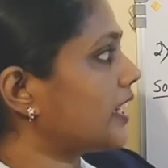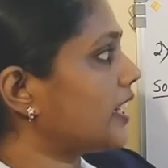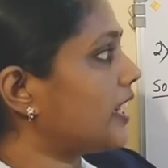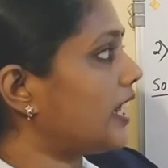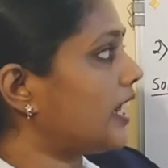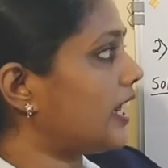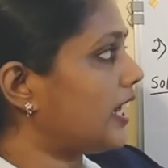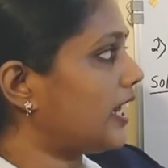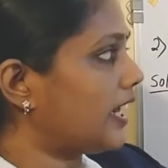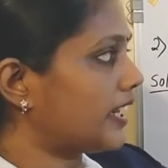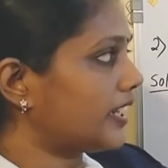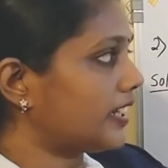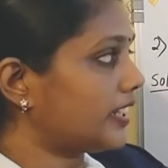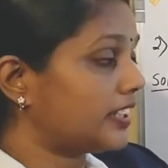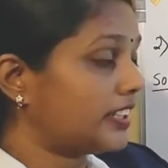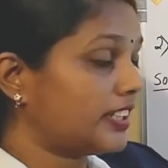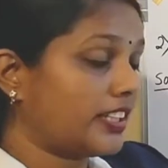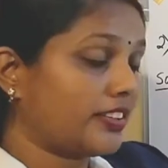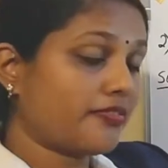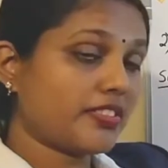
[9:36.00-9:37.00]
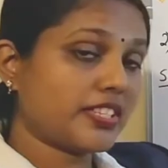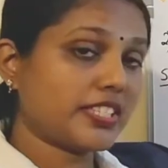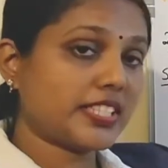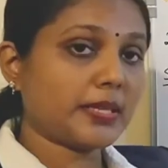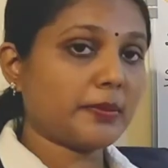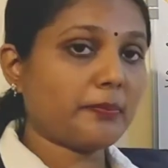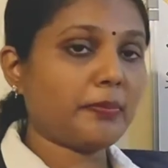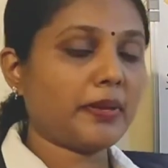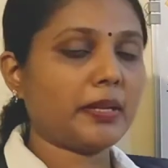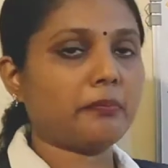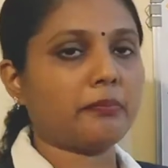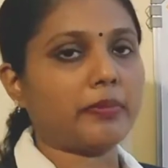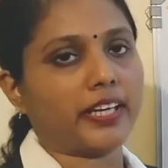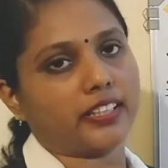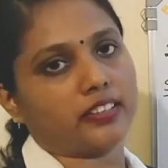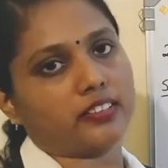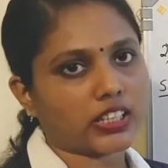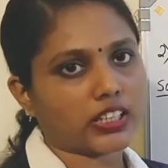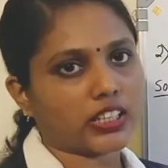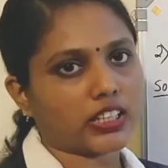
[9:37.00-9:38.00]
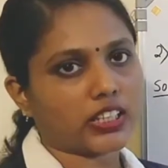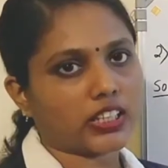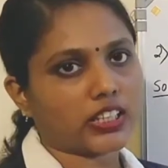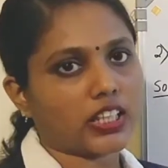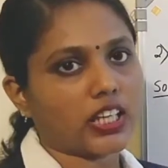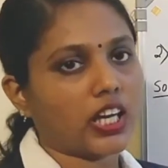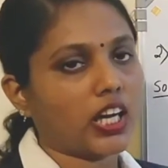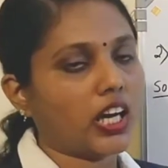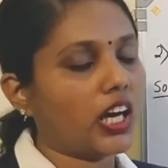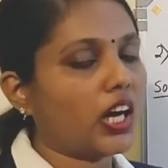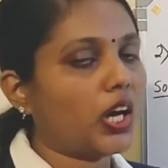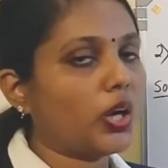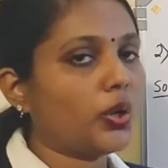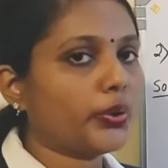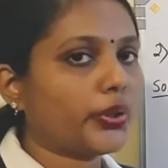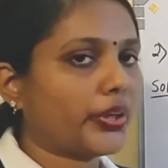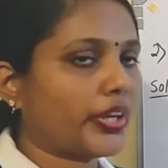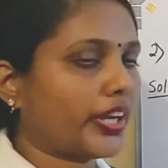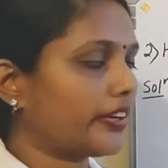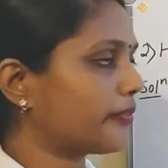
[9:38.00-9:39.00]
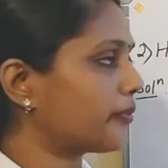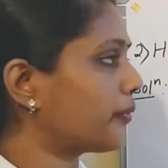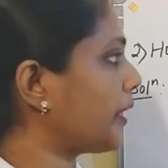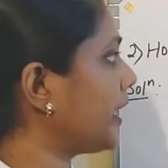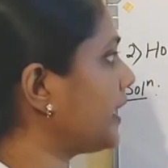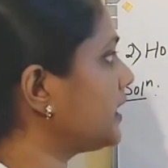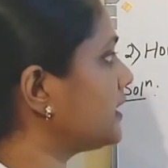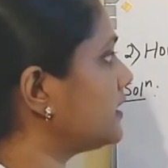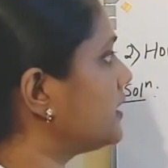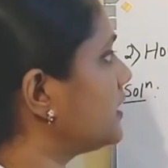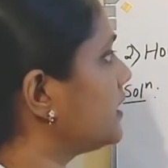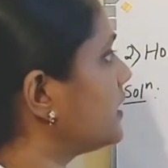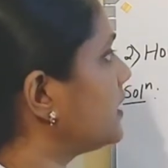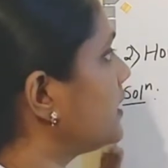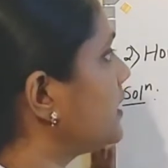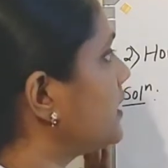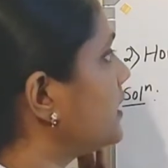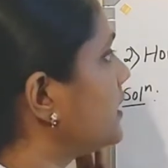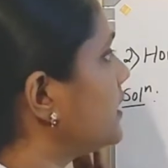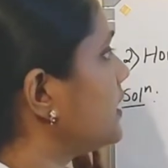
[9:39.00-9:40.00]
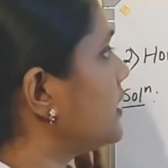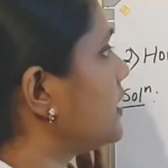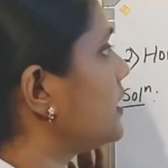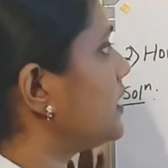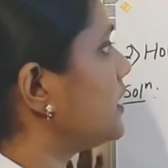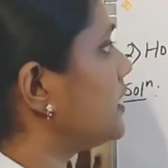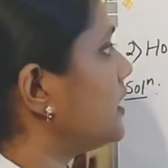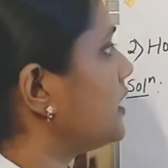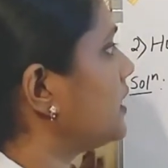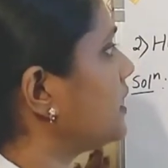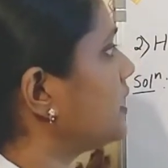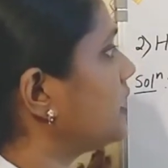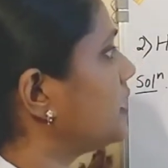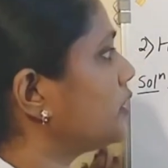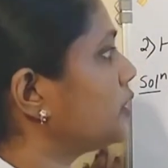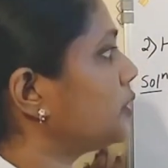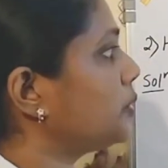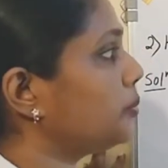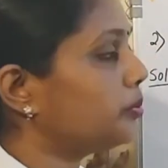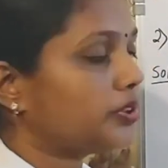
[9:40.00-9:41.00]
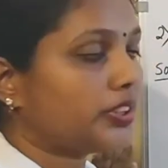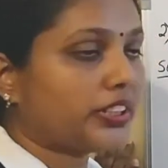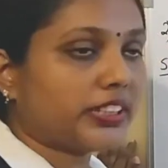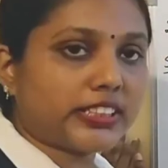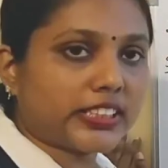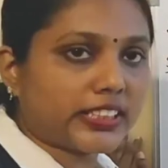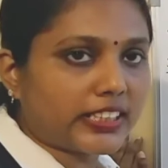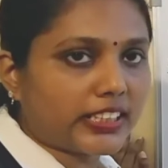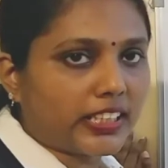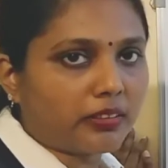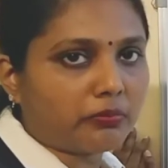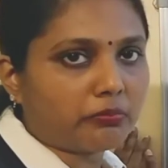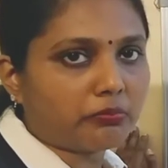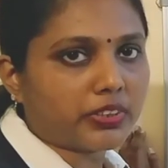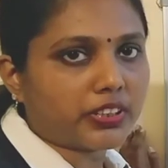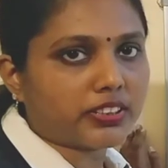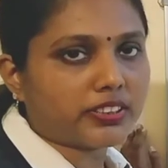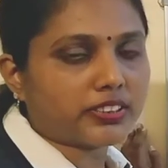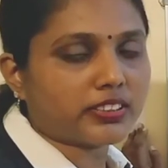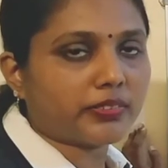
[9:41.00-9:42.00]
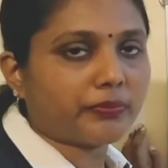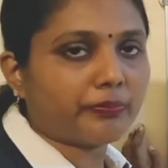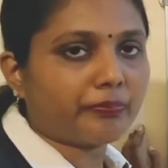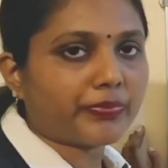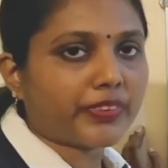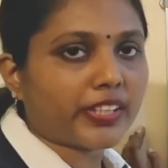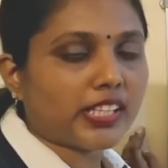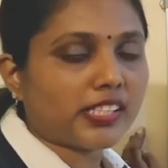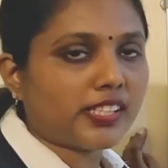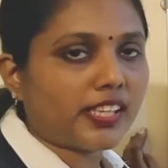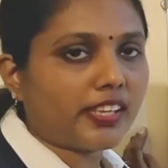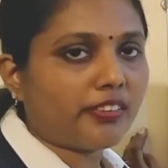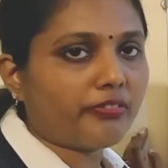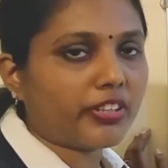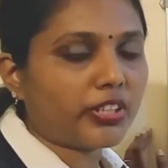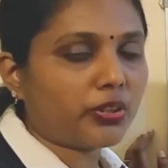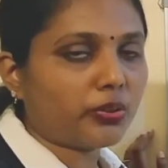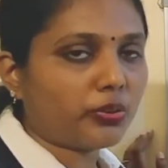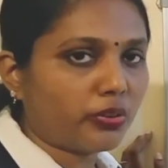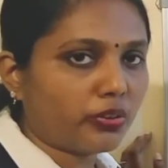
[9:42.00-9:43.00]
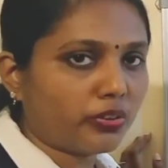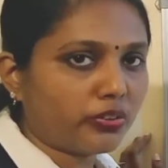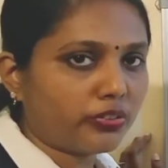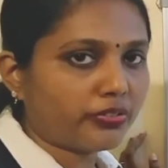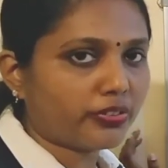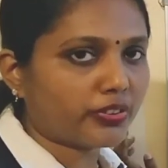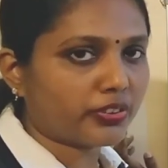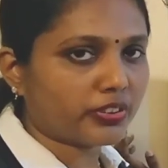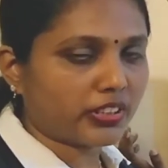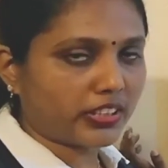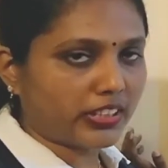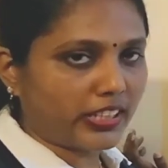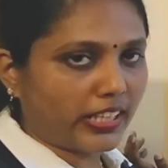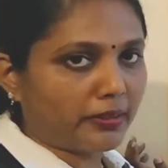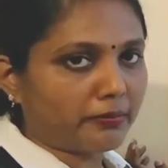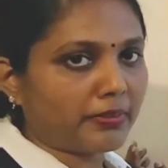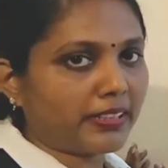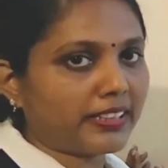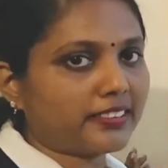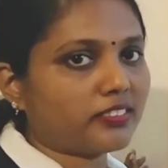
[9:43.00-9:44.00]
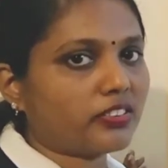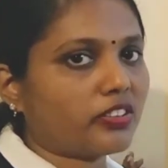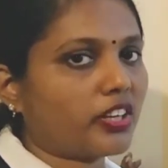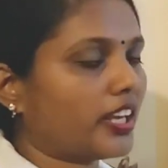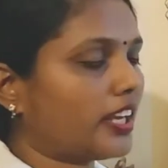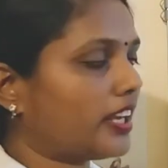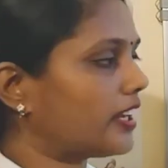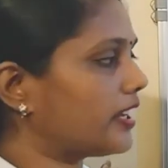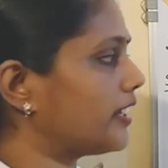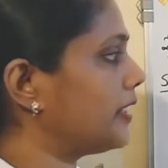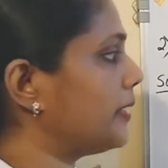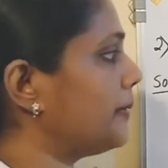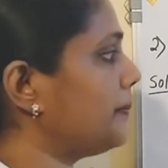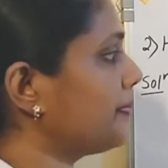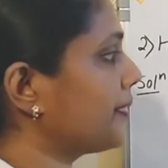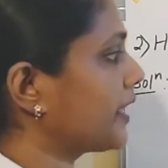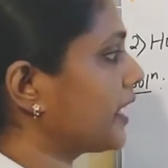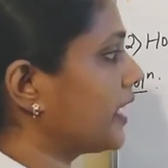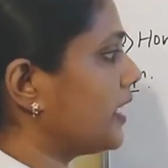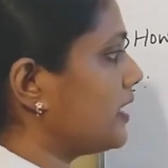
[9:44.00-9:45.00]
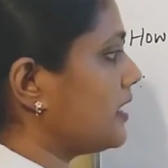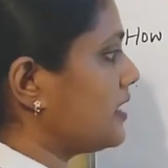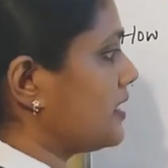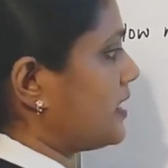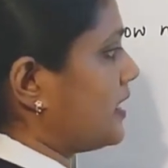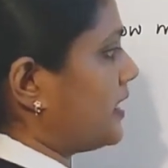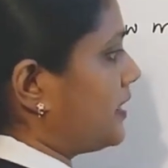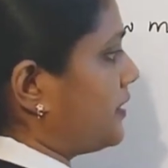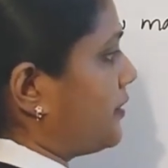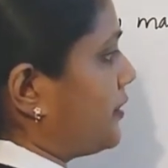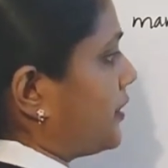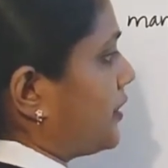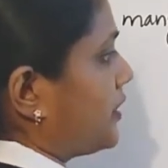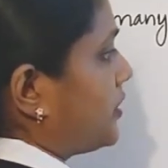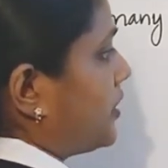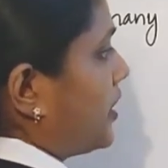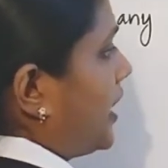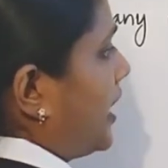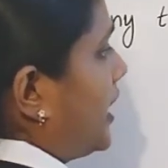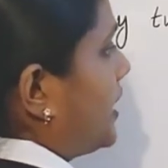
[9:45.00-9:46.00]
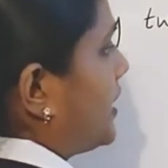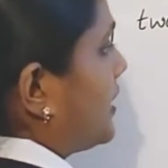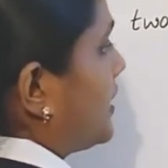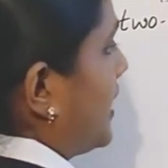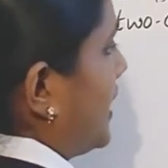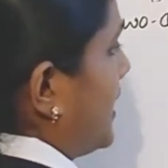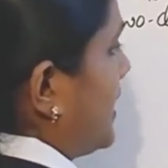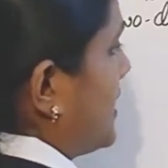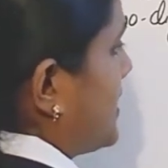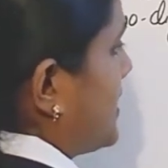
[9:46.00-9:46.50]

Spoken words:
are divisible by 3. How you can write the 2-digit numbers? See, when you go for the table 3 here, see for 3 is